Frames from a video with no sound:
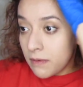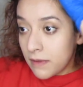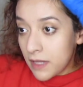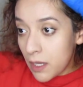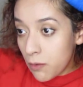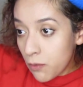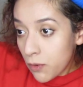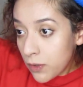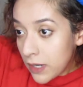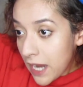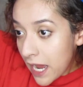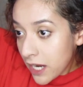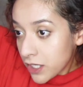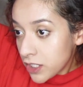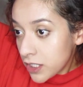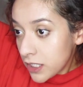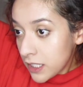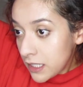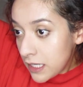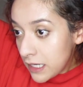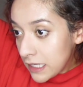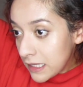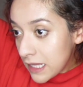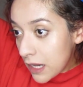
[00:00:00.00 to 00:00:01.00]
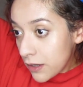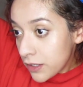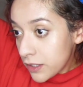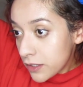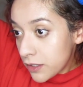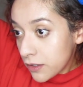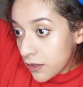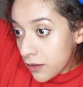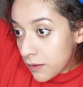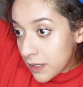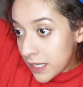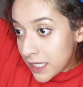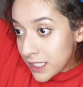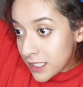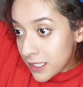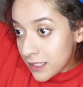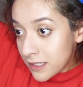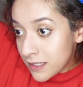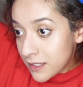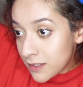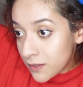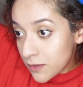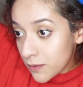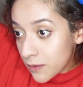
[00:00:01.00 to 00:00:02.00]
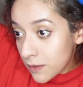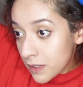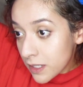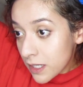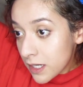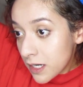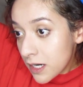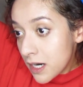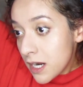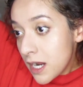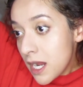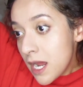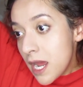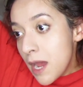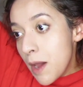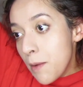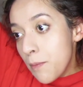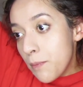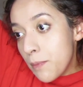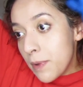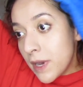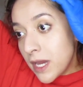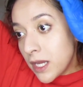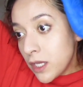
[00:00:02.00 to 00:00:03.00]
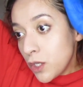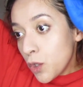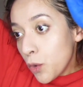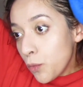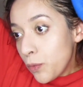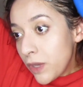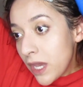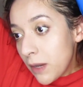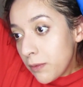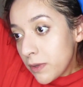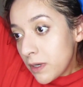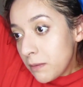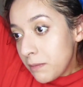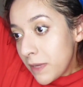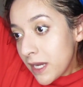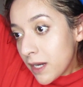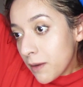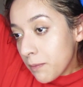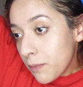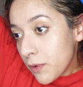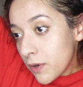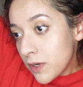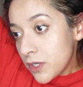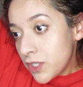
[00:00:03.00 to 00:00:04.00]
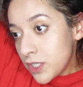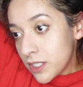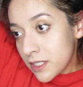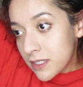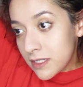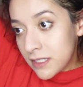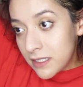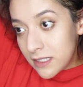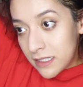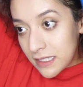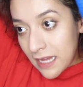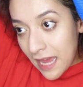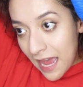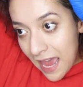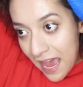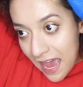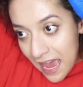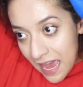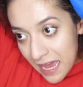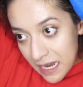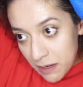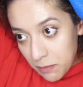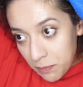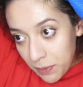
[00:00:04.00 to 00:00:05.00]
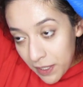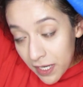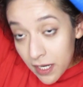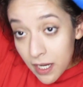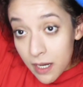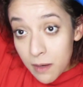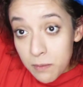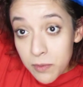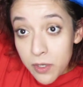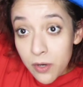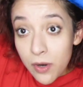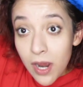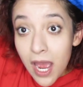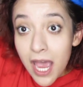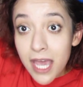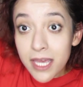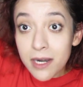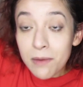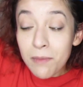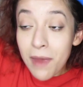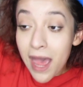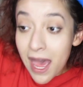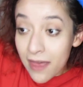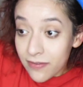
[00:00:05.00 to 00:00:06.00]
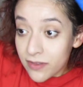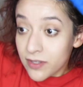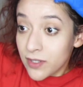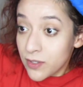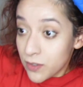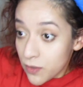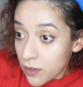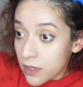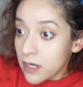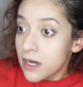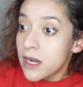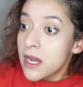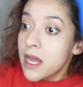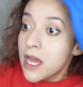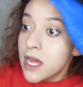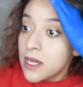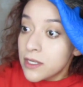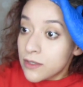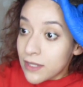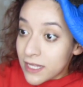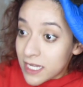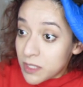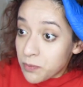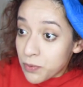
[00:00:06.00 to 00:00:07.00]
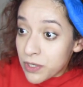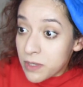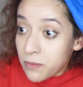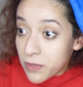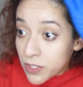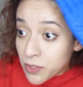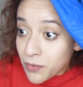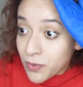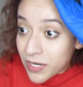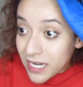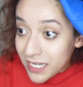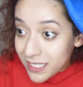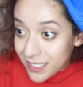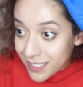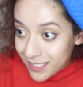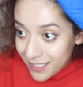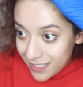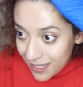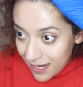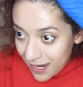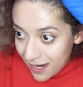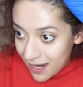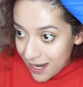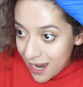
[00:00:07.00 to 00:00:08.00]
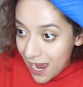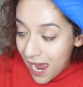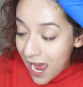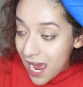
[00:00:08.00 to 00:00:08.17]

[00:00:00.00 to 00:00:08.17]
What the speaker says: They won't actually allow you to go into the store, but you'll be able to make a purchase and pick up your item at the store. So that's pretty much what I did today.